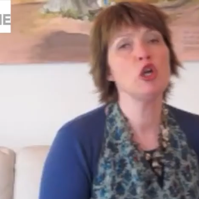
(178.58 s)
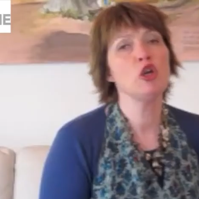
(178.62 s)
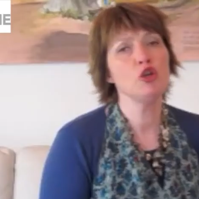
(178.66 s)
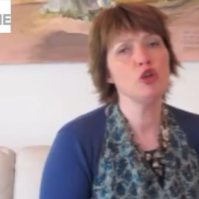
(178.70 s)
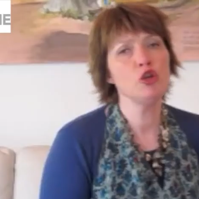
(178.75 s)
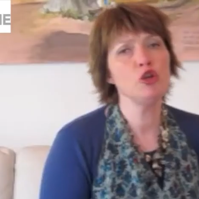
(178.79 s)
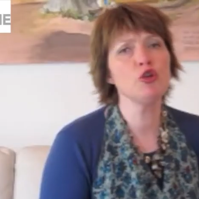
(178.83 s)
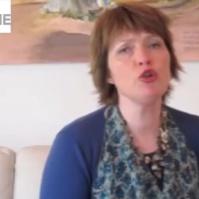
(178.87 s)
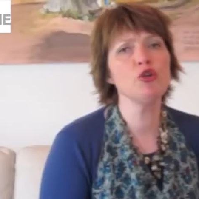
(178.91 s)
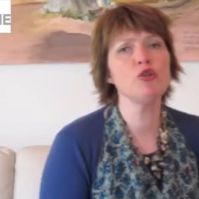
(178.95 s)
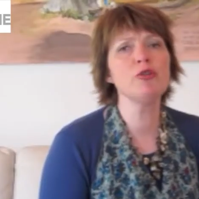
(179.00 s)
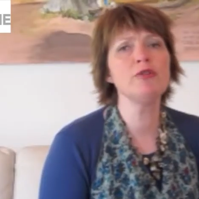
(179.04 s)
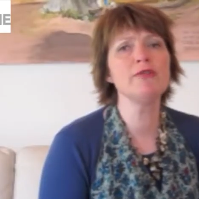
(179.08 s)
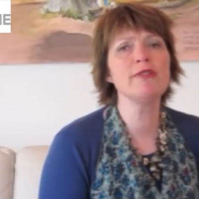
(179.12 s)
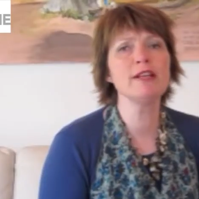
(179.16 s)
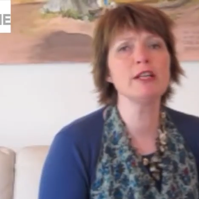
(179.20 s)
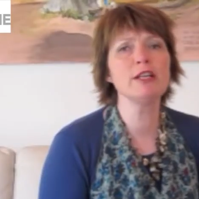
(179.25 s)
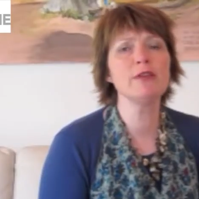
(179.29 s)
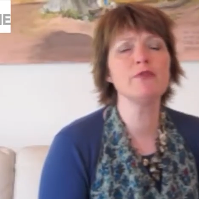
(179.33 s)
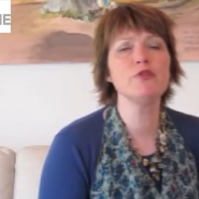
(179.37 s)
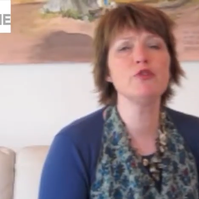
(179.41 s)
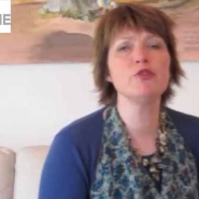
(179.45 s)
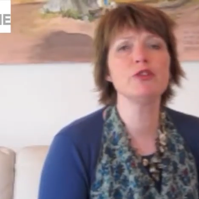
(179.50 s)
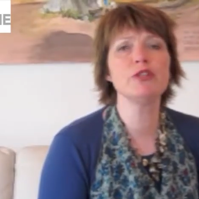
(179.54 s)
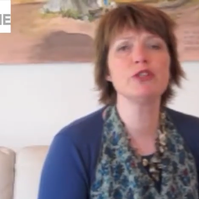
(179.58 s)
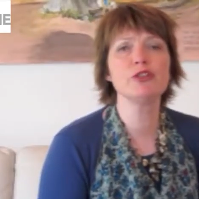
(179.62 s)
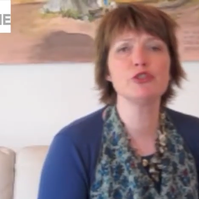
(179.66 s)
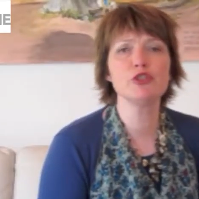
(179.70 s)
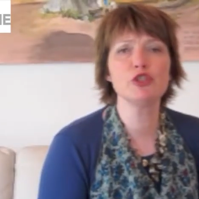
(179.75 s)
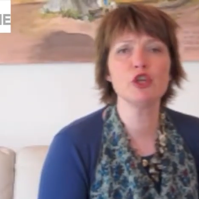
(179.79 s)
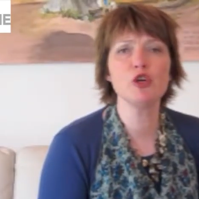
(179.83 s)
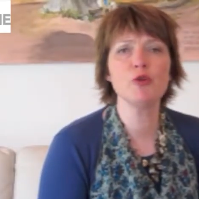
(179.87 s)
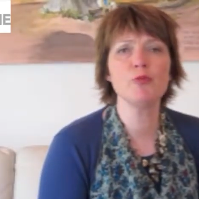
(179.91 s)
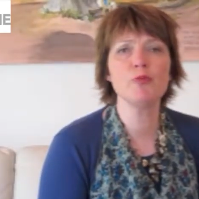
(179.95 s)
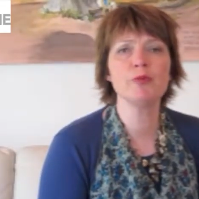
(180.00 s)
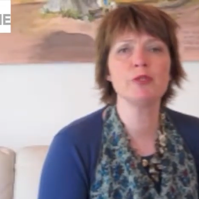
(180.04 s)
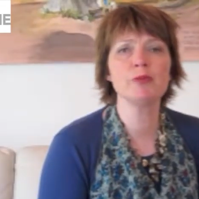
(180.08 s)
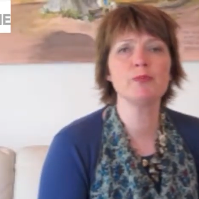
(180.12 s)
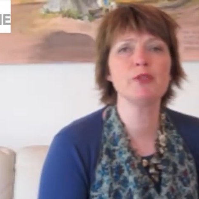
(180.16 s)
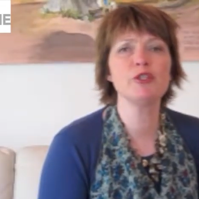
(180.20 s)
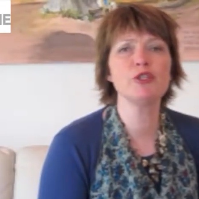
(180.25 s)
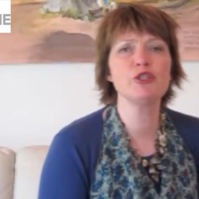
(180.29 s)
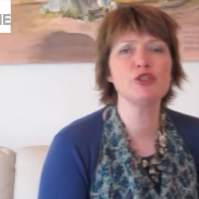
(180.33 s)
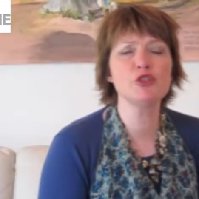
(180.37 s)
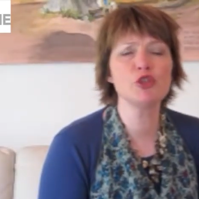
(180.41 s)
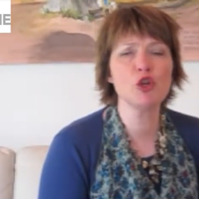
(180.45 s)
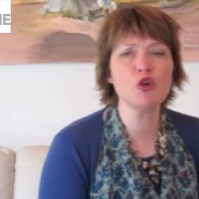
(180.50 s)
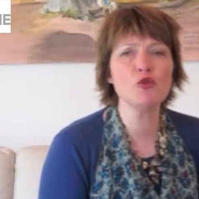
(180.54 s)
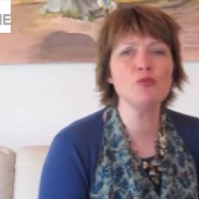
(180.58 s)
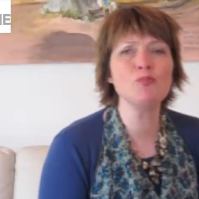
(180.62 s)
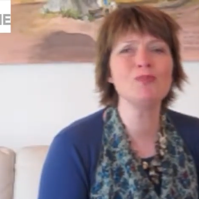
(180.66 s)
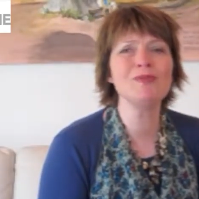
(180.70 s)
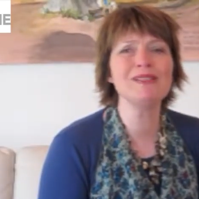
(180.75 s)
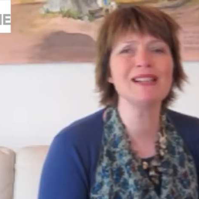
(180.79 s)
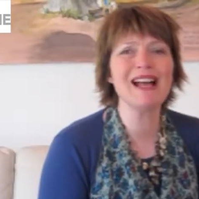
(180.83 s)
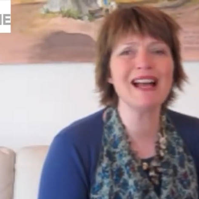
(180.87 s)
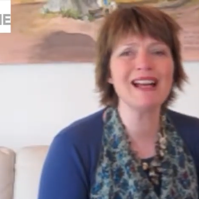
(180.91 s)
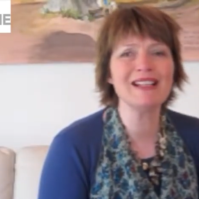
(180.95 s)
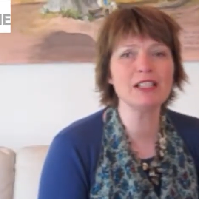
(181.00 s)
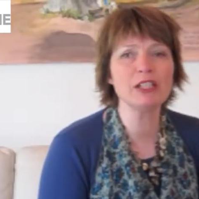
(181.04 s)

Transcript: You could think of using soaps, but soaps are